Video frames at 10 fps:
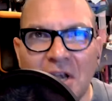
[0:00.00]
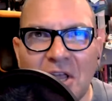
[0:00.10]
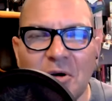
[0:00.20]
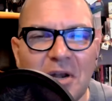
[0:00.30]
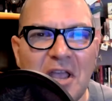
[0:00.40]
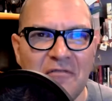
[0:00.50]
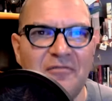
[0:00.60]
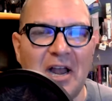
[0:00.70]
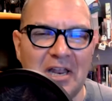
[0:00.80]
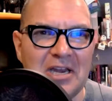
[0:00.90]
literally a
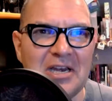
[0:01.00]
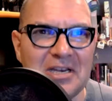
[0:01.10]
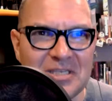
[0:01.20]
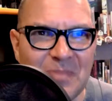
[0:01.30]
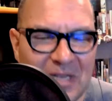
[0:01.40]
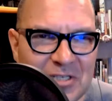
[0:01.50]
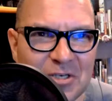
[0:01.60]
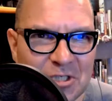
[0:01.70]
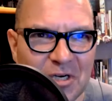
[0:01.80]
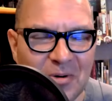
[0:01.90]
felony to displease
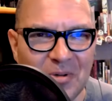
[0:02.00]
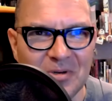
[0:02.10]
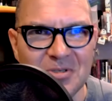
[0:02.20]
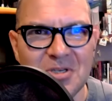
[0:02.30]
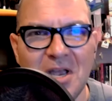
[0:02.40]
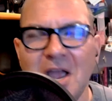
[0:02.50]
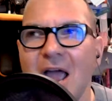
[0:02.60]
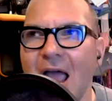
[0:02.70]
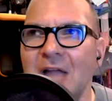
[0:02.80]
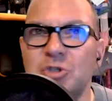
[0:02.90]
your shareholders.
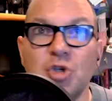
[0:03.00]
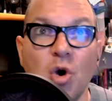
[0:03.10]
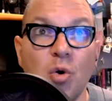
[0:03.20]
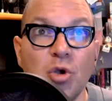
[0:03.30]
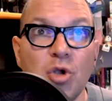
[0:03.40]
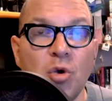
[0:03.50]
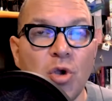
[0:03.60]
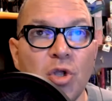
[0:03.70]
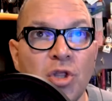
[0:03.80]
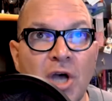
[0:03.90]
And so
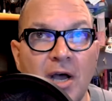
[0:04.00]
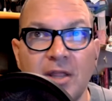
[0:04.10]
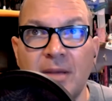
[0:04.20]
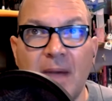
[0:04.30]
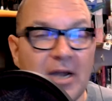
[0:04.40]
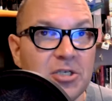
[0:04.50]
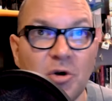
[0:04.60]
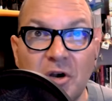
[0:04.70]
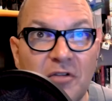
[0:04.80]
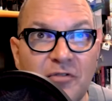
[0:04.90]
the the
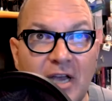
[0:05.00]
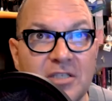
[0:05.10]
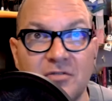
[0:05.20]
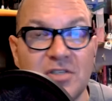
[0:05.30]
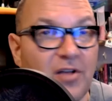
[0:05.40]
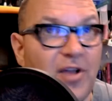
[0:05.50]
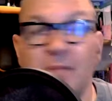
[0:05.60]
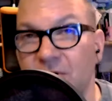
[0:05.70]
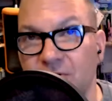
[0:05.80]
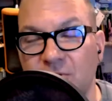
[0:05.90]
minatory effect of self
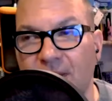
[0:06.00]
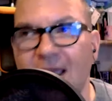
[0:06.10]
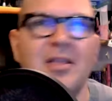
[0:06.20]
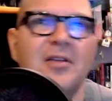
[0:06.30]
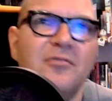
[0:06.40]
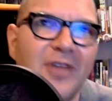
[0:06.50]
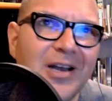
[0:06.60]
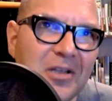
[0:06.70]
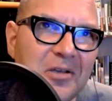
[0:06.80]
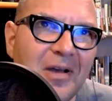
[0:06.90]
help goes away, and then
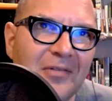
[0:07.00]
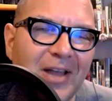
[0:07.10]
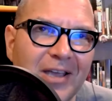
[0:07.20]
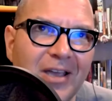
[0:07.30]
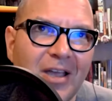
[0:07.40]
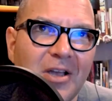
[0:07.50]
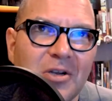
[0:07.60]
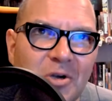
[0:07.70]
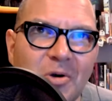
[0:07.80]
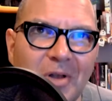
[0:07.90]
finally you have like
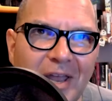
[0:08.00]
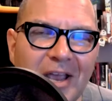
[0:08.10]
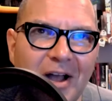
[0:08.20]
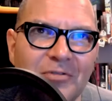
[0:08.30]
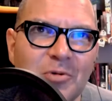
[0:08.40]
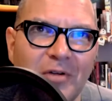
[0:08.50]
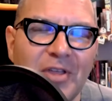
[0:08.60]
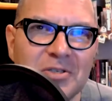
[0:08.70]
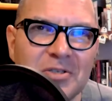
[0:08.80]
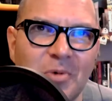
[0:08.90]
Google laying off twelve
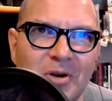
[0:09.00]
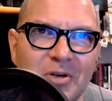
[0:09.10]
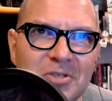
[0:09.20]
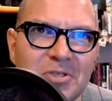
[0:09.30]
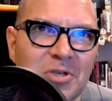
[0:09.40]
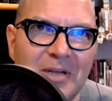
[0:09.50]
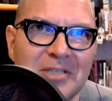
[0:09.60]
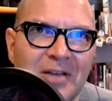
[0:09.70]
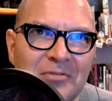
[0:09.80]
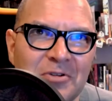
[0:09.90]
thousand workers two
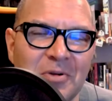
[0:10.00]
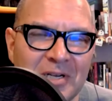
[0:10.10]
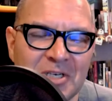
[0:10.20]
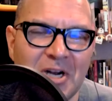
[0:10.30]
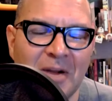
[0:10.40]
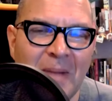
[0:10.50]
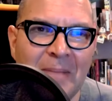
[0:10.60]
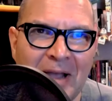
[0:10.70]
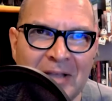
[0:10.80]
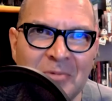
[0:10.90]
months after doing a stock
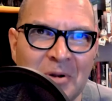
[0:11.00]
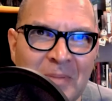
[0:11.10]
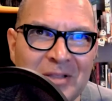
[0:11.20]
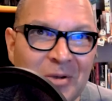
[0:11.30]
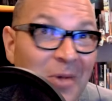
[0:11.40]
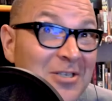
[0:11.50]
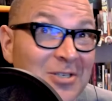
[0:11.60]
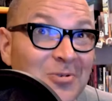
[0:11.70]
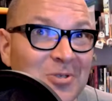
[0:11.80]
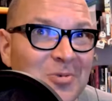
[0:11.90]
buyback that would have paid their
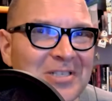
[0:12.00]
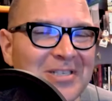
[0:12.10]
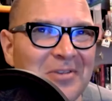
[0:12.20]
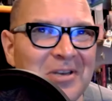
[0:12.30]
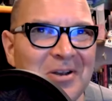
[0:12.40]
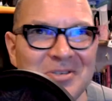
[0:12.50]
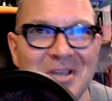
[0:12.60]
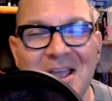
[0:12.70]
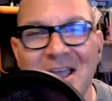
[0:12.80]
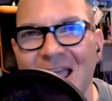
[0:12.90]
wages for twenty seven years.
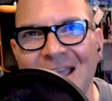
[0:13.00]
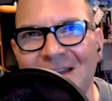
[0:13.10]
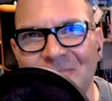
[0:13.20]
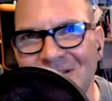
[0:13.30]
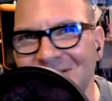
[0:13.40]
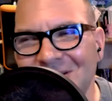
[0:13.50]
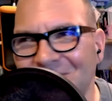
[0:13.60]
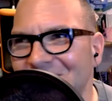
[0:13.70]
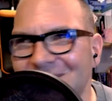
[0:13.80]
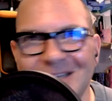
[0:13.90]
And when
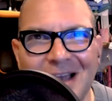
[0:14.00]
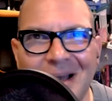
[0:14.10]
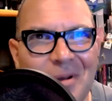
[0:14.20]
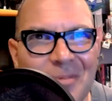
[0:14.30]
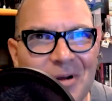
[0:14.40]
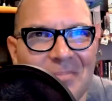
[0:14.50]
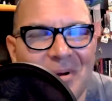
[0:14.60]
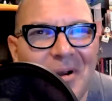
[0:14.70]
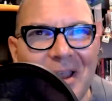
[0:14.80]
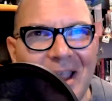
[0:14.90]
someone says, "I'm not putting
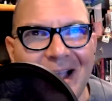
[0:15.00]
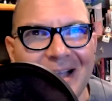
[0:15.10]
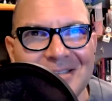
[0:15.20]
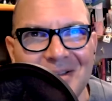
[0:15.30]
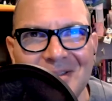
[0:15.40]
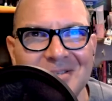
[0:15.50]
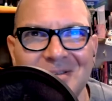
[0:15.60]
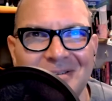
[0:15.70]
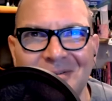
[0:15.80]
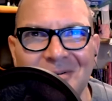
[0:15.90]
Burger King ads on this
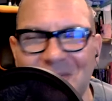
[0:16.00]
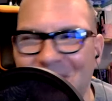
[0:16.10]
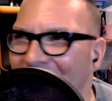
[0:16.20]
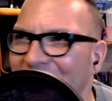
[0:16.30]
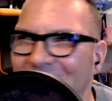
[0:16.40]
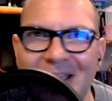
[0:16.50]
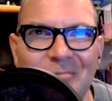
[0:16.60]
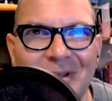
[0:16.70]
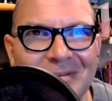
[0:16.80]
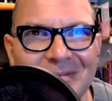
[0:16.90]
Google map," they're like,
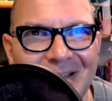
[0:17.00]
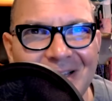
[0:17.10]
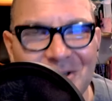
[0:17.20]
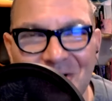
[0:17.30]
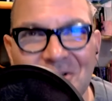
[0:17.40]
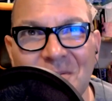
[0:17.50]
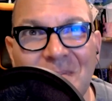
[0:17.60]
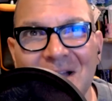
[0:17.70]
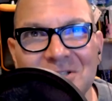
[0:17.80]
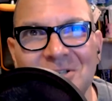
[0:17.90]
"Well, turn in your
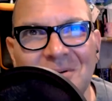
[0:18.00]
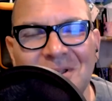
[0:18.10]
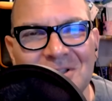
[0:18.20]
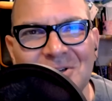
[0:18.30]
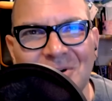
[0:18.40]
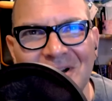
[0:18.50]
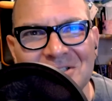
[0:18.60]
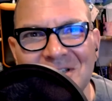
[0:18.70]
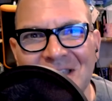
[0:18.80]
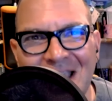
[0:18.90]
badge and don't let the door
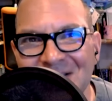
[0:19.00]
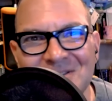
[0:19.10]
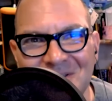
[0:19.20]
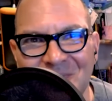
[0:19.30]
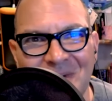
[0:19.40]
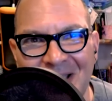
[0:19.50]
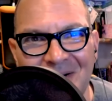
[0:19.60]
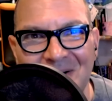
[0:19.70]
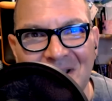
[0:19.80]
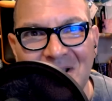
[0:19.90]
hit you in the ass on the way
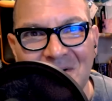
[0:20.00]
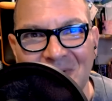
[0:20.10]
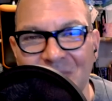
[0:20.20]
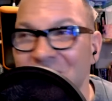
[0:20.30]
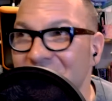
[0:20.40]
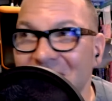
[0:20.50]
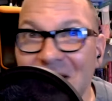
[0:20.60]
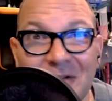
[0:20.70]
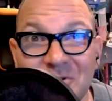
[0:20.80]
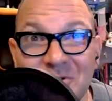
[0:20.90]
out, right? We just
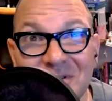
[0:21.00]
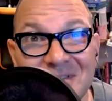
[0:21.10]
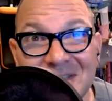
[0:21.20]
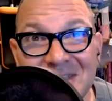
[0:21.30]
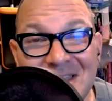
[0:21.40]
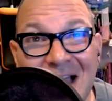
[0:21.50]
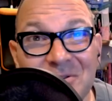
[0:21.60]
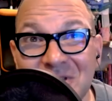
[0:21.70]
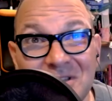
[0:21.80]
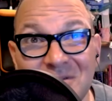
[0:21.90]
laid off
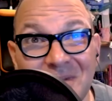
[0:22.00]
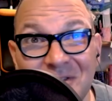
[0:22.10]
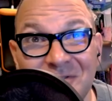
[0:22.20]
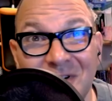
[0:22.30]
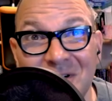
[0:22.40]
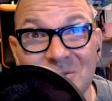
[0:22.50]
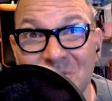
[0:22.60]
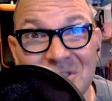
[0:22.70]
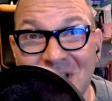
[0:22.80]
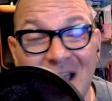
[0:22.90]
260,000 of you motherfuckers.
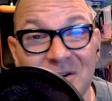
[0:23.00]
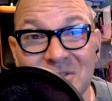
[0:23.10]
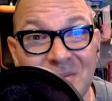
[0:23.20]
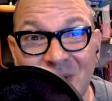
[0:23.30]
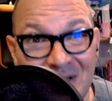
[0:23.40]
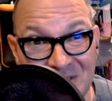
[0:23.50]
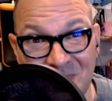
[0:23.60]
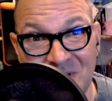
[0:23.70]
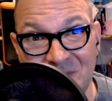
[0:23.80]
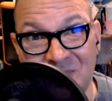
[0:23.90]
We'll just hire someone else to
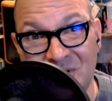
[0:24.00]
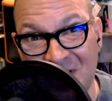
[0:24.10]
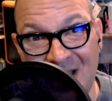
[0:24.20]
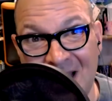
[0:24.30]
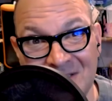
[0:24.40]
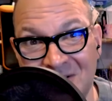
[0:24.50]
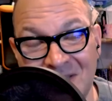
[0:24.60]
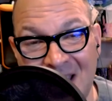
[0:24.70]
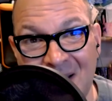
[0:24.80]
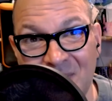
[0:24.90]
put the Burger King ads on
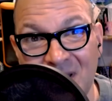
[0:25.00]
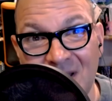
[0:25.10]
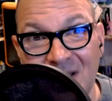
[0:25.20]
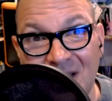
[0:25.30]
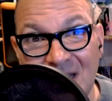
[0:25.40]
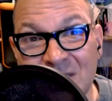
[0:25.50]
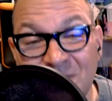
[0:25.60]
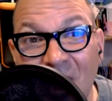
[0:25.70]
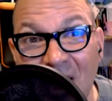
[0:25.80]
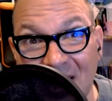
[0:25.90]
the app. Yeah. It's
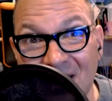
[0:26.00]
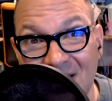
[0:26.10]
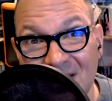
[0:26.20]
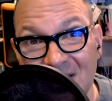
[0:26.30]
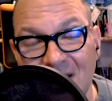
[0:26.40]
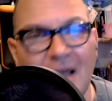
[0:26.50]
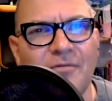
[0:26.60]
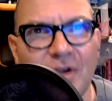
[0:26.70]
fine. I yeah.